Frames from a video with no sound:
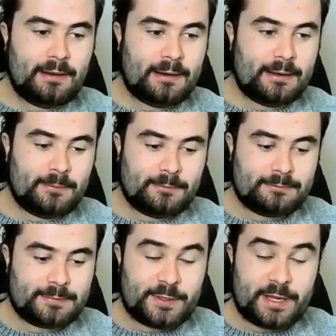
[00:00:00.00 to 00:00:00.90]

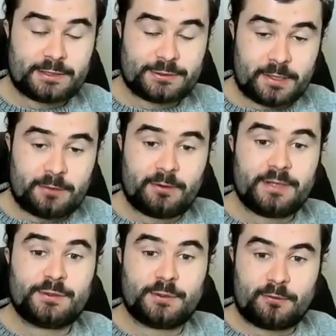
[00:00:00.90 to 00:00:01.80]
um, the next
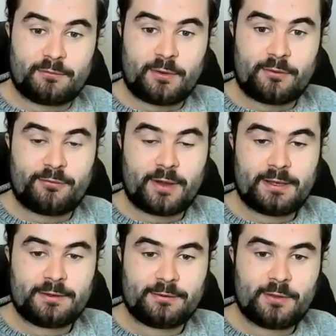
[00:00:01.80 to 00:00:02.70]
generation of, of
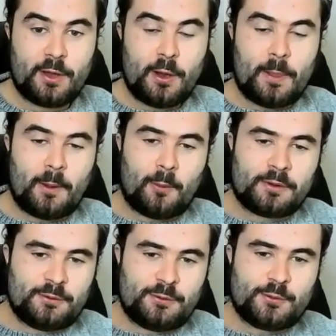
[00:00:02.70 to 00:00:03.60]
fighters,
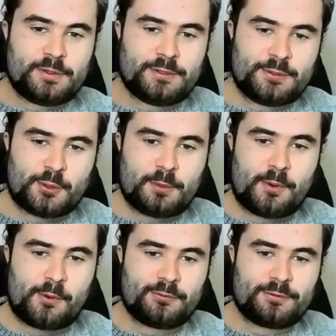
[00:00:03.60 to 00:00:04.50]
what do you enjoy
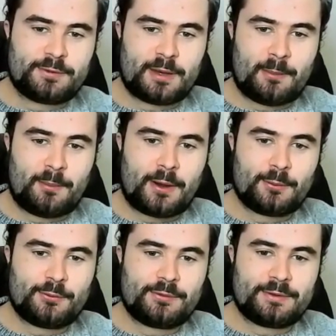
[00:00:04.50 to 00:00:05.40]
most
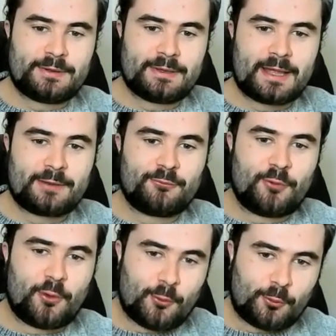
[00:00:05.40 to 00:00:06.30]
about that mm.
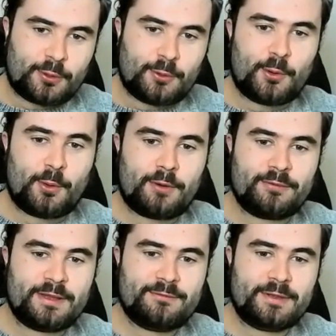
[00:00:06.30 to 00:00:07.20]
role, you know,
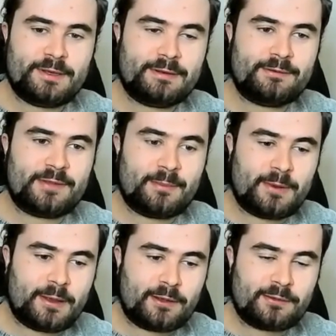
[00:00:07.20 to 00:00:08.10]
of giving
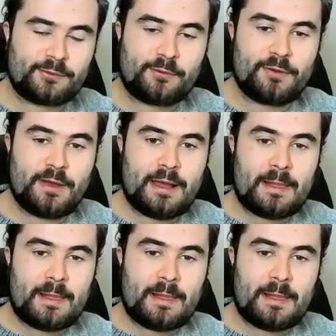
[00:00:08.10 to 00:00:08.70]
seminars, of